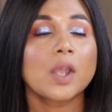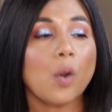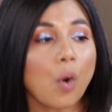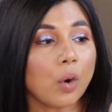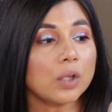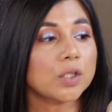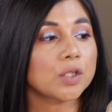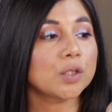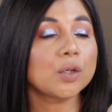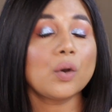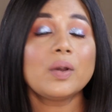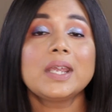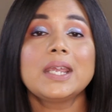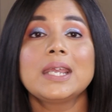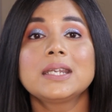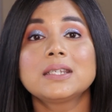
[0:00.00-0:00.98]
Also,
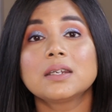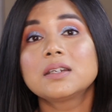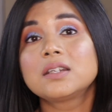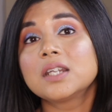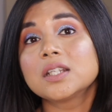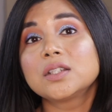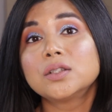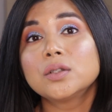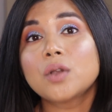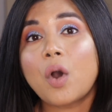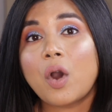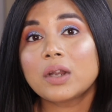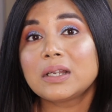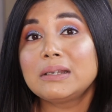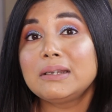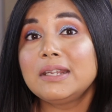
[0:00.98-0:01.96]
it does
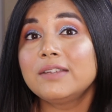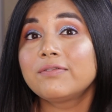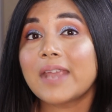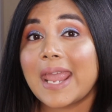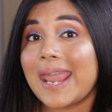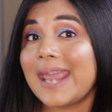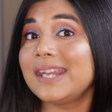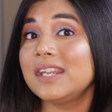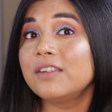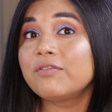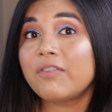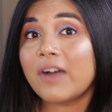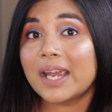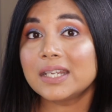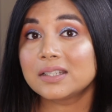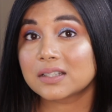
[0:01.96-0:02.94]
not leave any
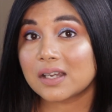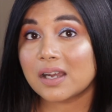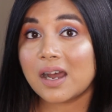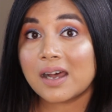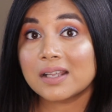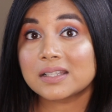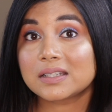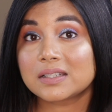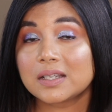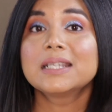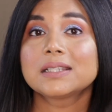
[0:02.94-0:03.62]
white cast.